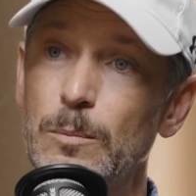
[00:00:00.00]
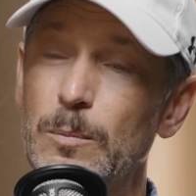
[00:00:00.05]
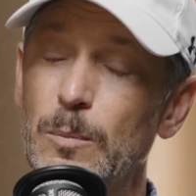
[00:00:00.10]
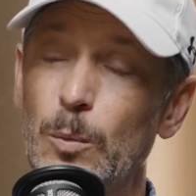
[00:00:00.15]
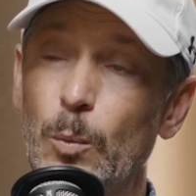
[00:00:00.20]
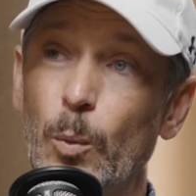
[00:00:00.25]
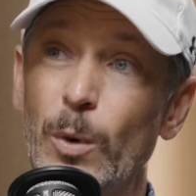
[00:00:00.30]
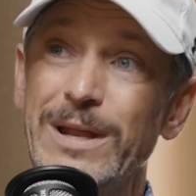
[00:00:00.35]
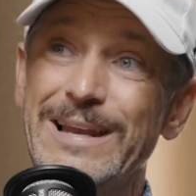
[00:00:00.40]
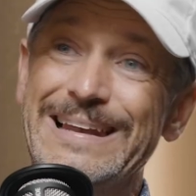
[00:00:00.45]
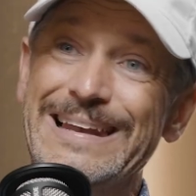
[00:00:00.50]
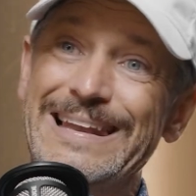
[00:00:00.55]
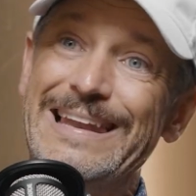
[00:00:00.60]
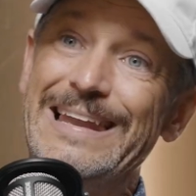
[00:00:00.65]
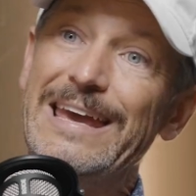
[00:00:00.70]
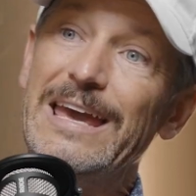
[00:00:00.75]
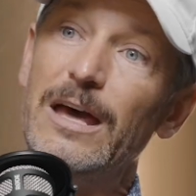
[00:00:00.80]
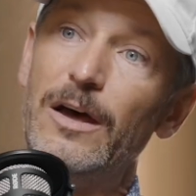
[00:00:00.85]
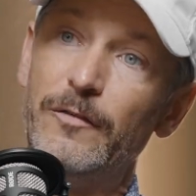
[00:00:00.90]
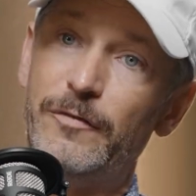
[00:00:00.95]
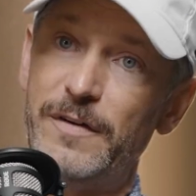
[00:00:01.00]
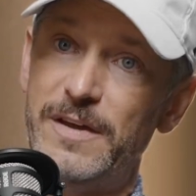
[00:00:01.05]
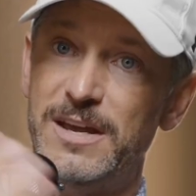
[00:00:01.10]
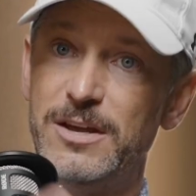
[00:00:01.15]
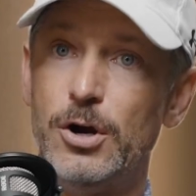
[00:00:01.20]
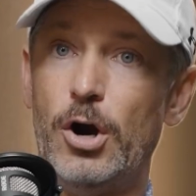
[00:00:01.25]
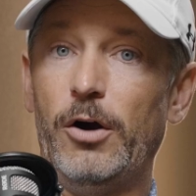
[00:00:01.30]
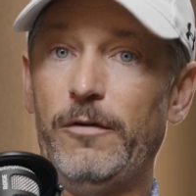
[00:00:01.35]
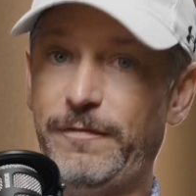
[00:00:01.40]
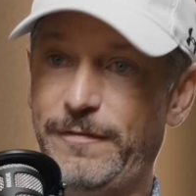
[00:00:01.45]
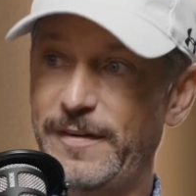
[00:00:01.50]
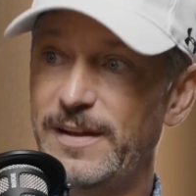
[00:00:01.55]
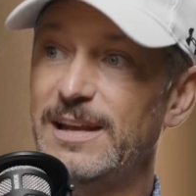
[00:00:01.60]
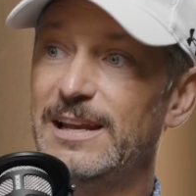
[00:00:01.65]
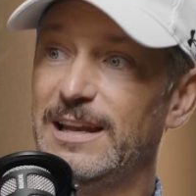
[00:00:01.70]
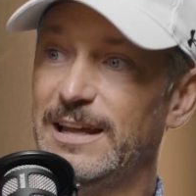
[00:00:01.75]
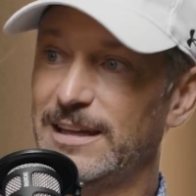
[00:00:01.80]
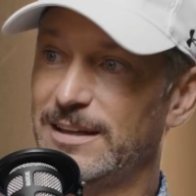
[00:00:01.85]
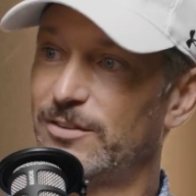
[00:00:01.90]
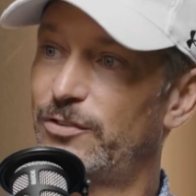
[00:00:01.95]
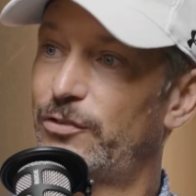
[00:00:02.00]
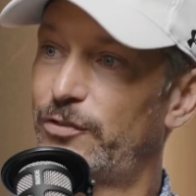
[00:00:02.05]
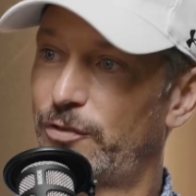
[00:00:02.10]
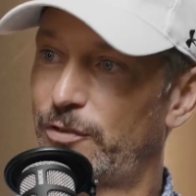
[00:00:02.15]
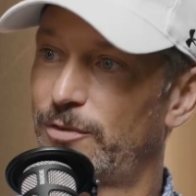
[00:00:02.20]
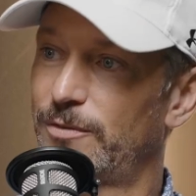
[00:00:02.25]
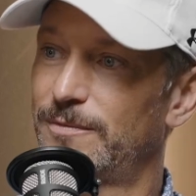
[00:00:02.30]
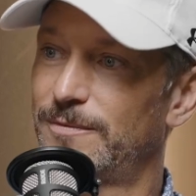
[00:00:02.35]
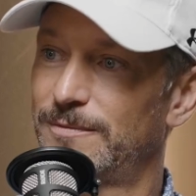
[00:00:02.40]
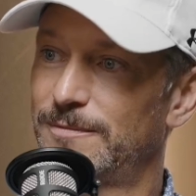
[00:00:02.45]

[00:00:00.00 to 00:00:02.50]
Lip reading: live in our feelings